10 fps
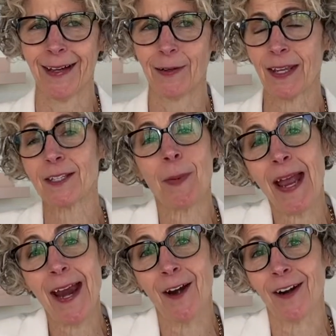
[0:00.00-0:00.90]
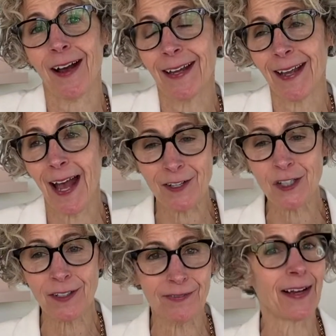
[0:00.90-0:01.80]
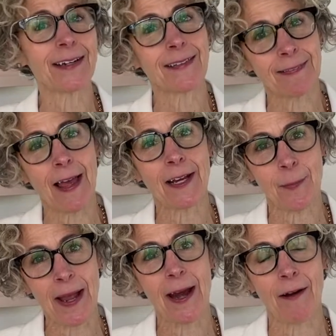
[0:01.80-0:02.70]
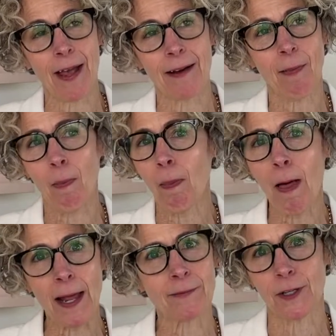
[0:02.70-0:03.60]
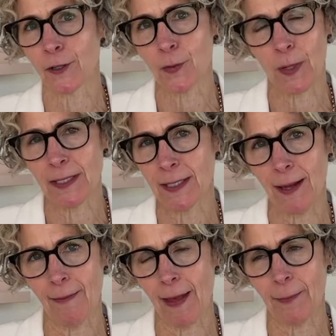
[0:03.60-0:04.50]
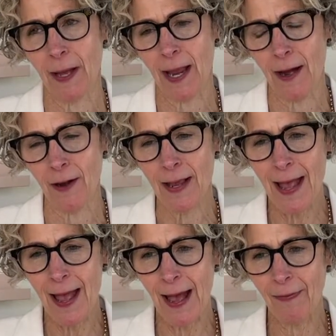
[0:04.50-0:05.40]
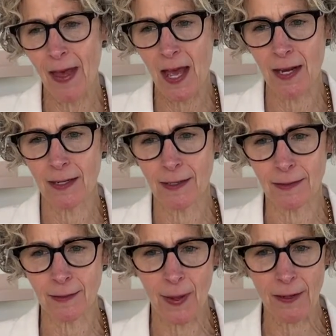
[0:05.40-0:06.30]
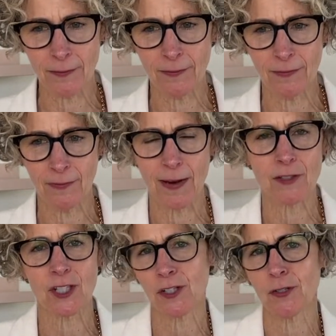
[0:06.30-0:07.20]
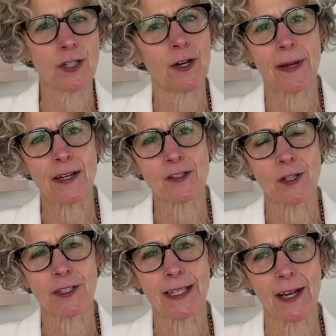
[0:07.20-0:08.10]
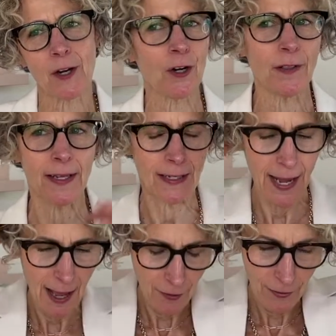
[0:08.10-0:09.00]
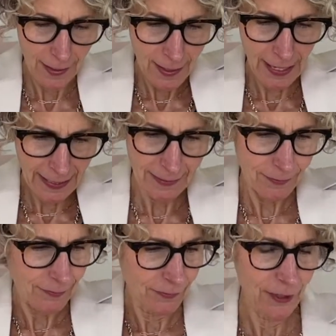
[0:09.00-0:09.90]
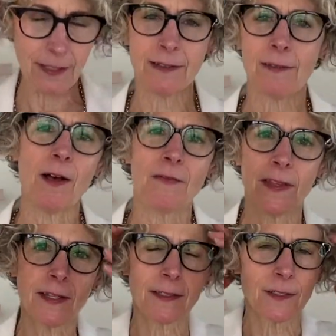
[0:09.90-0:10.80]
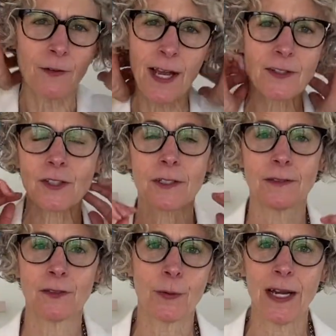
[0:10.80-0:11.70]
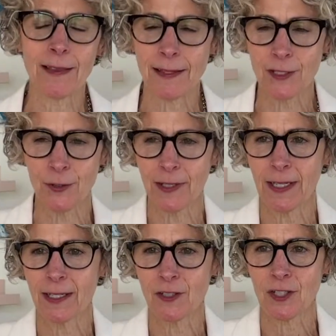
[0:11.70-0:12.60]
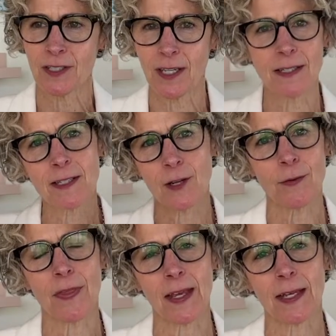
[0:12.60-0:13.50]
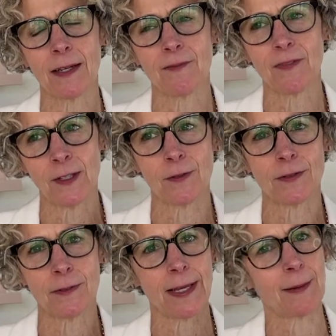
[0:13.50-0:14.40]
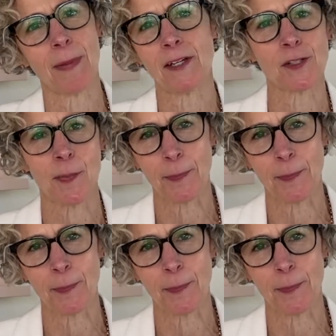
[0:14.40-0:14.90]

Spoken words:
guess my hair. I actually finally like my hair. I had a lot of years where I did not like my hair. And then about 5 or 6 years ago, my hair started to get curly. And now I really love that I don't actually do anything to it, and it just does its own thing, and it feels like it matches my